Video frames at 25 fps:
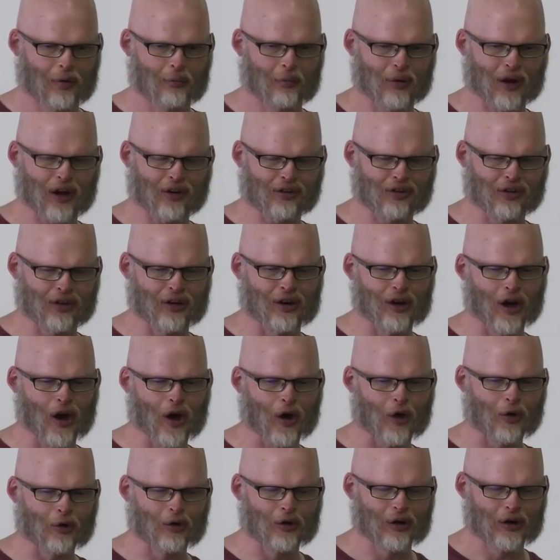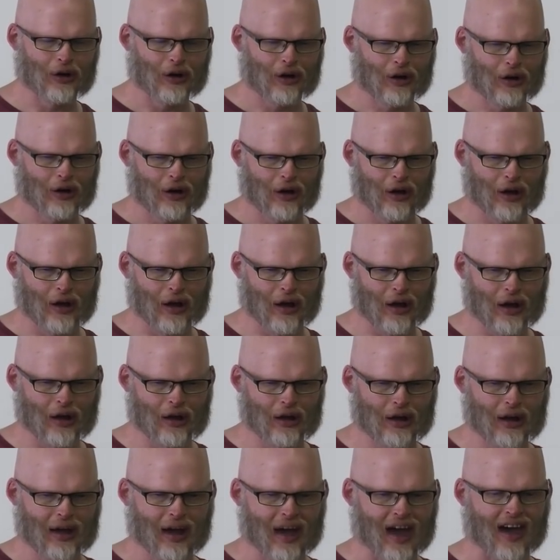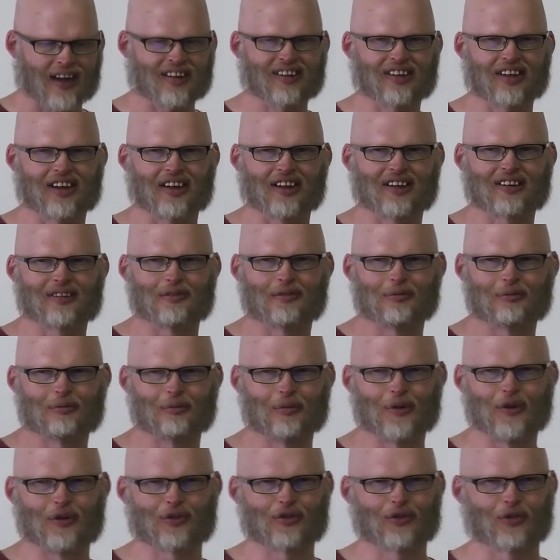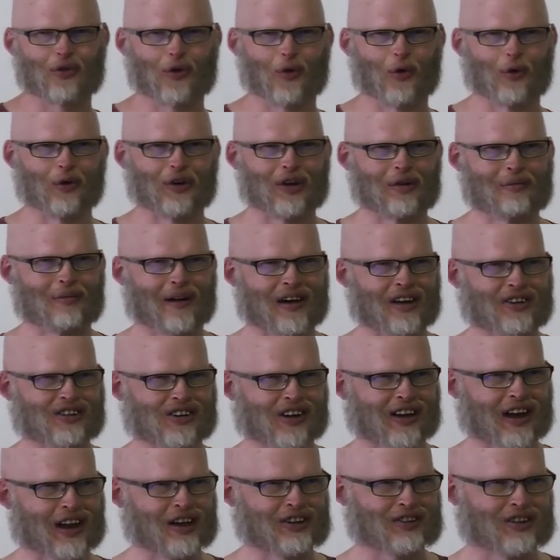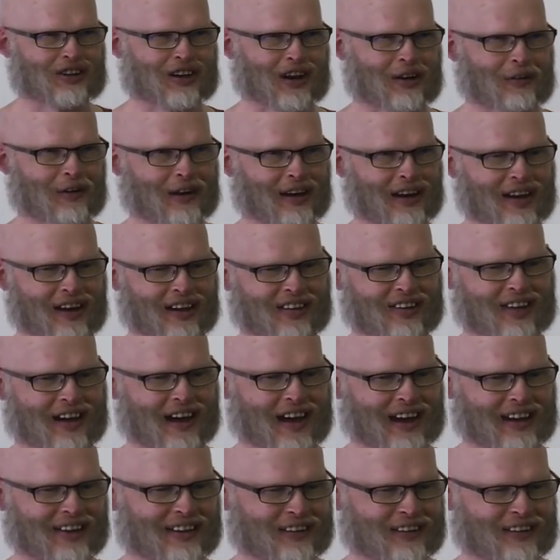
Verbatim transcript: But actually, no. As things moved forward in my education, I realized that I